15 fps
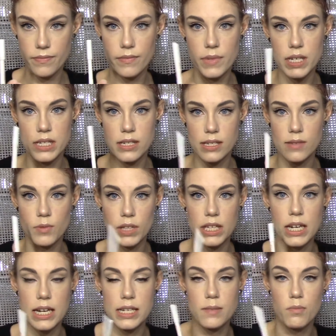It's this really
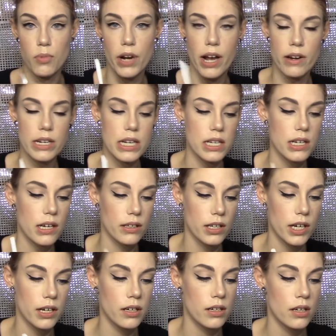nice brownie
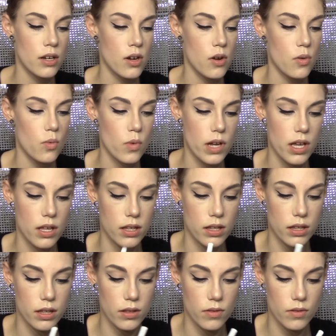color with
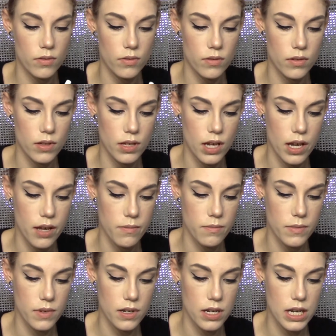
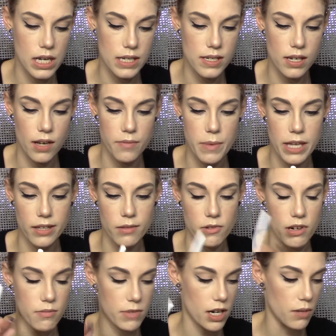NYX Soft Matte Lip
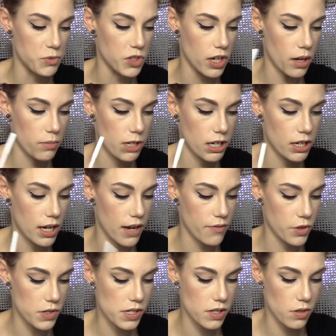Cream in Abu Dhabi. I've
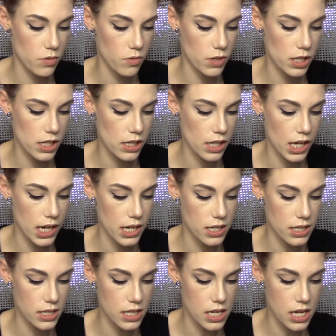also really
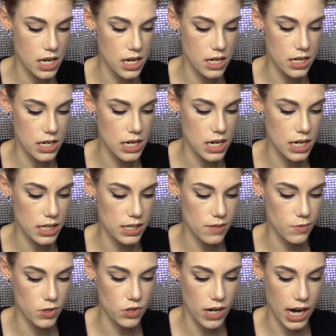liked the NYX
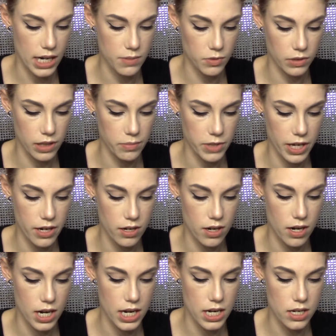retractable lip
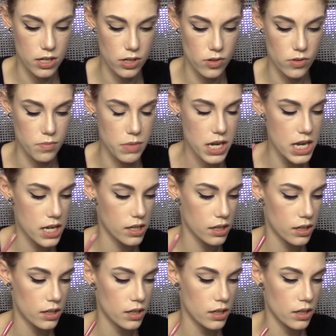liner in nude pink
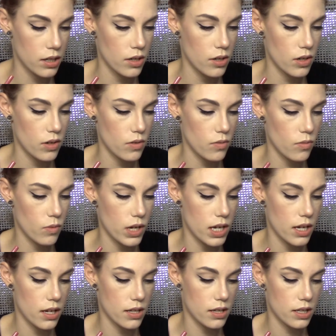
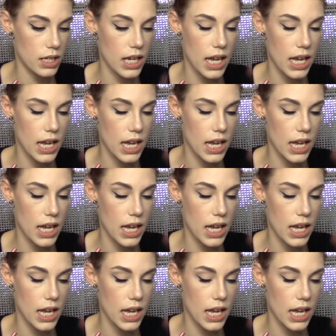with